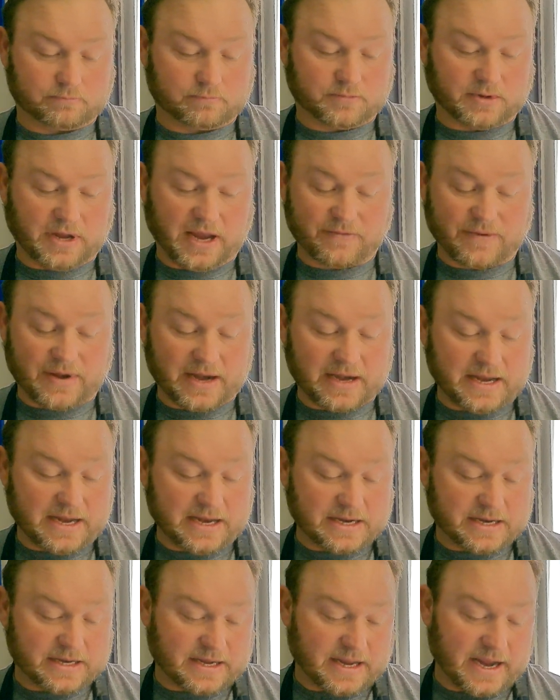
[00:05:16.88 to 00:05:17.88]
gave any
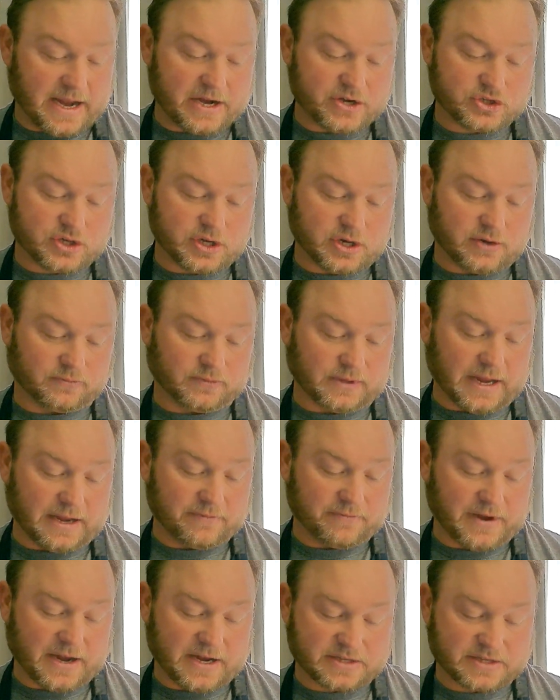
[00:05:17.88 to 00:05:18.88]
indication of
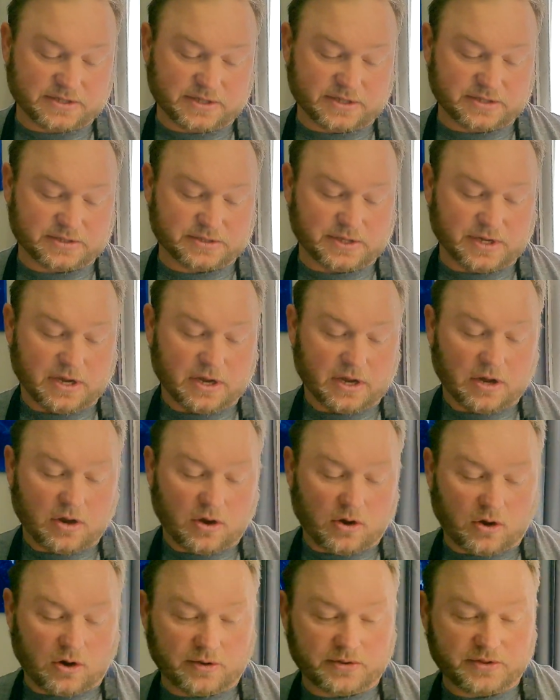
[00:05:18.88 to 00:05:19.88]
light fastness
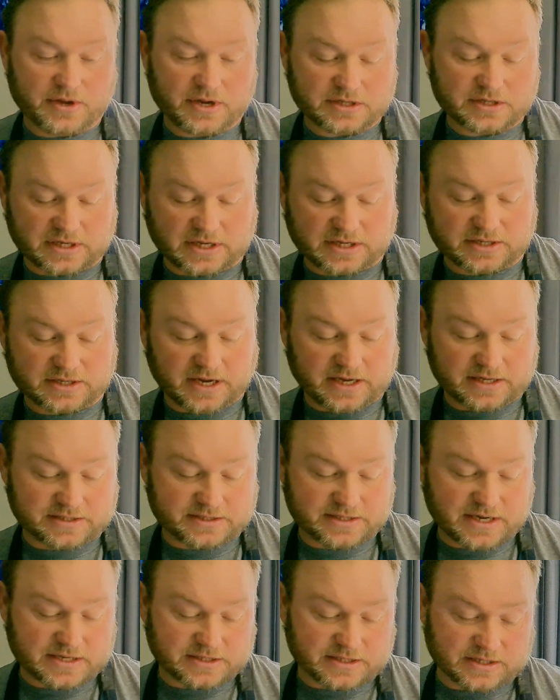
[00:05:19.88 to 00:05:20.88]
on this. It
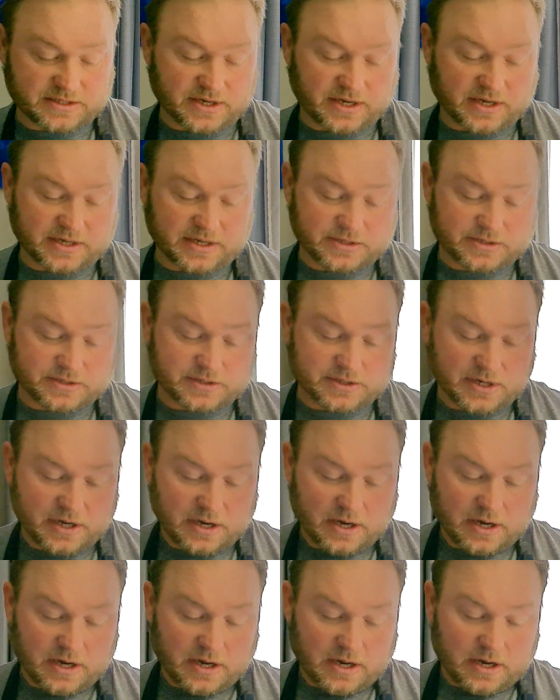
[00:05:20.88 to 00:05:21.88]
says it does
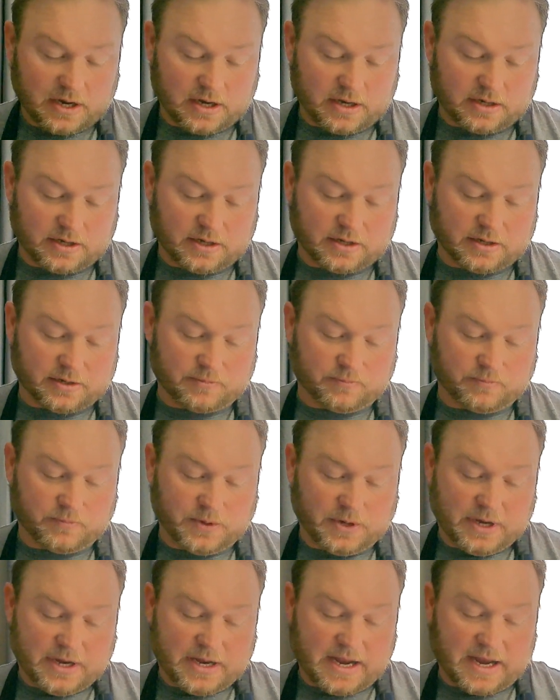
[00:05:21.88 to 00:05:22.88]

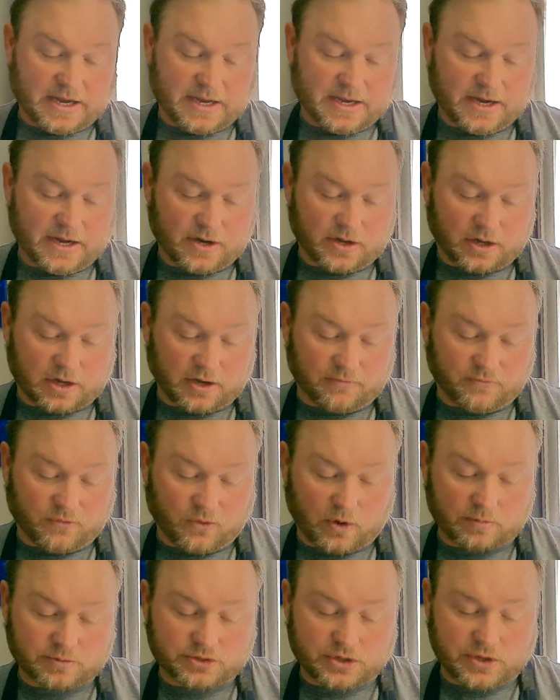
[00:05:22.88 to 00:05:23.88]

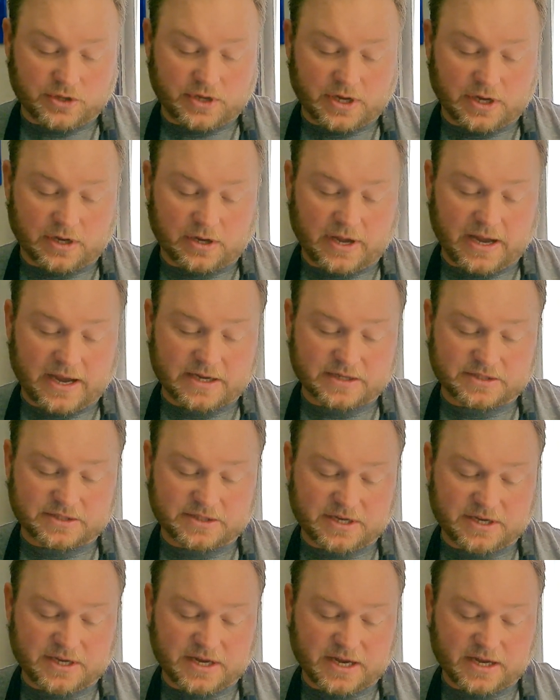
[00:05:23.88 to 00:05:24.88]
conforms to the
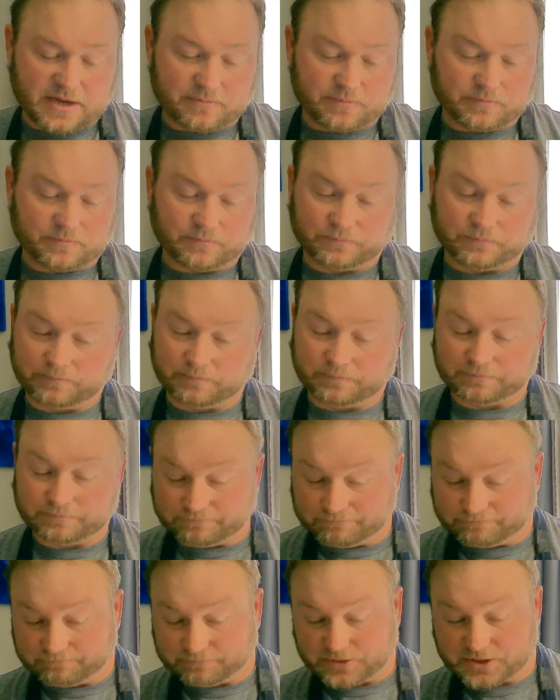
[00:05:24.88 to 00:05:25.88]
ASTM
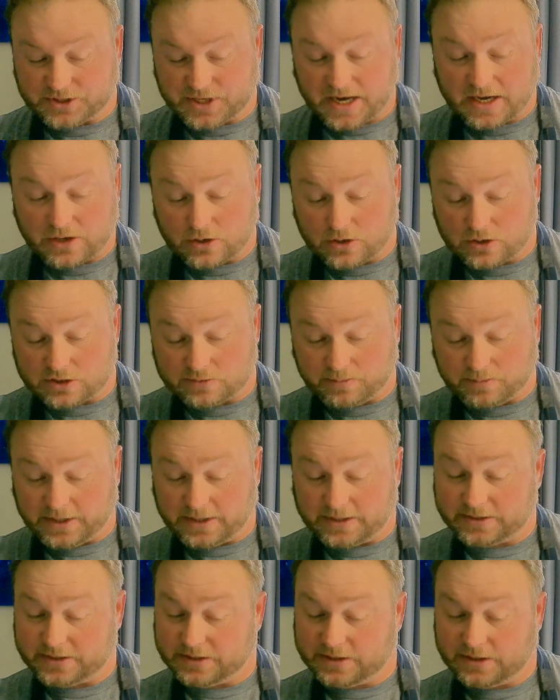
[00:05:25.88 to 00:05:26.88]
standards,
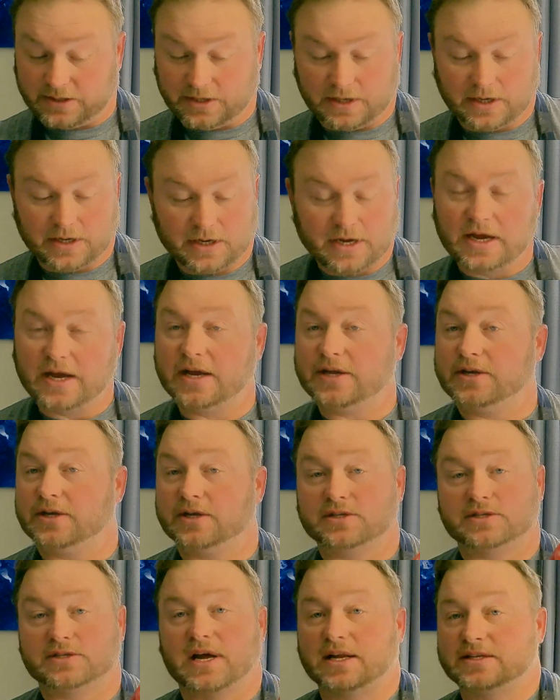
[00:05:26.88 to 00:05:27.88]
but it
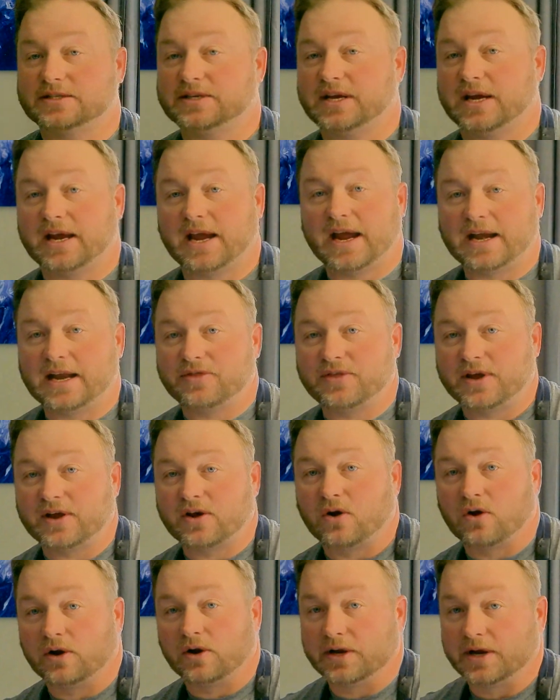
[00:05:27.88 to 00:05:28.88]
does not say anything
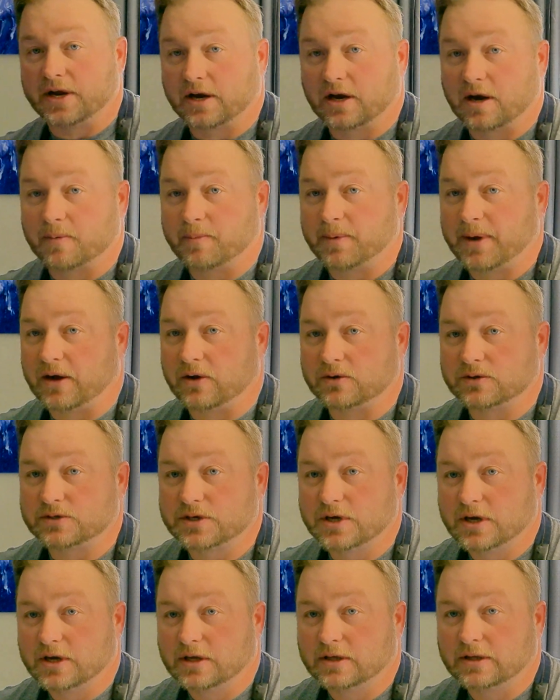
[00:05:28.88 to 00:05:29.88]
on here about
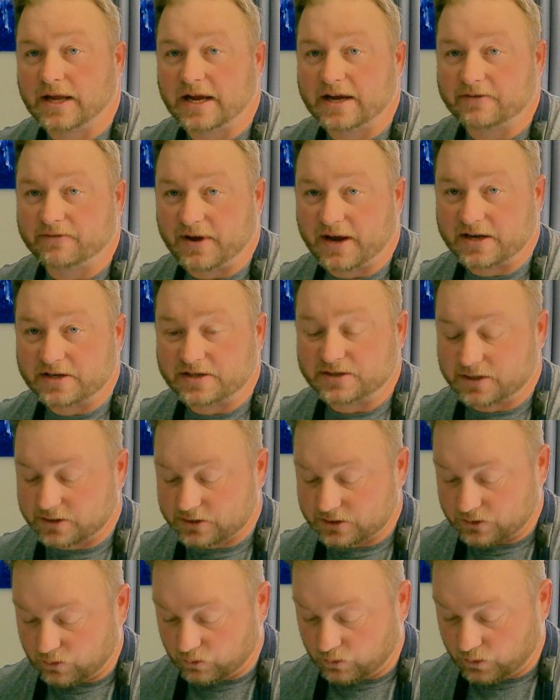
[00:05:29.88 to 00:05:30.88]
light
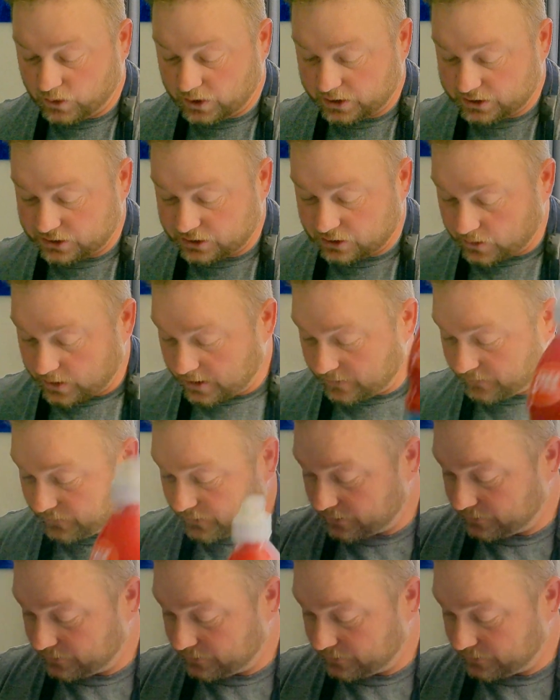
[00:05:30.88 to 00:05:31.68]
fastness whatsoever.